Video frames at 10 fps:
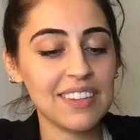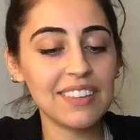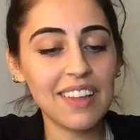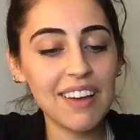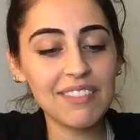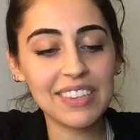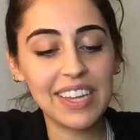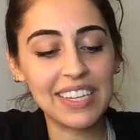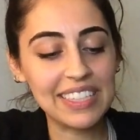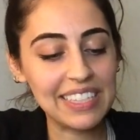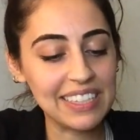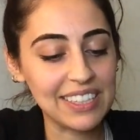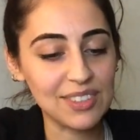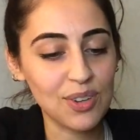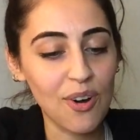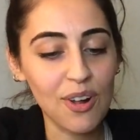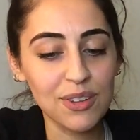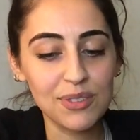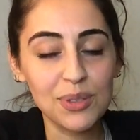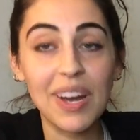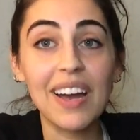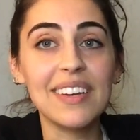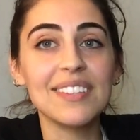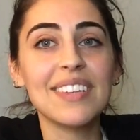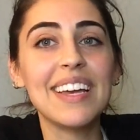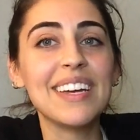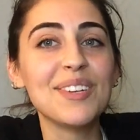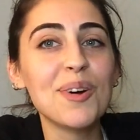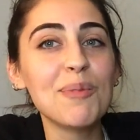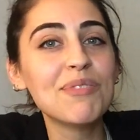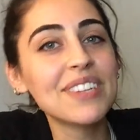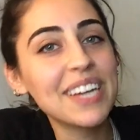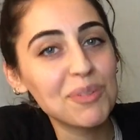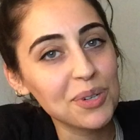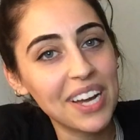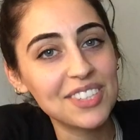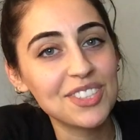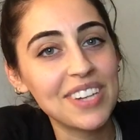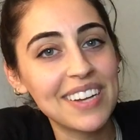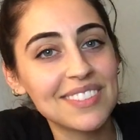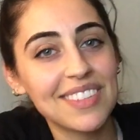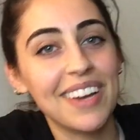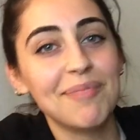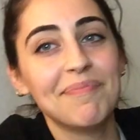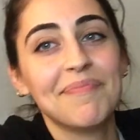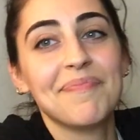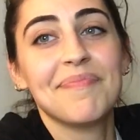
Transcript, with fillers: Love and light and healing to all of you guys, and hopefully I will catch you next time.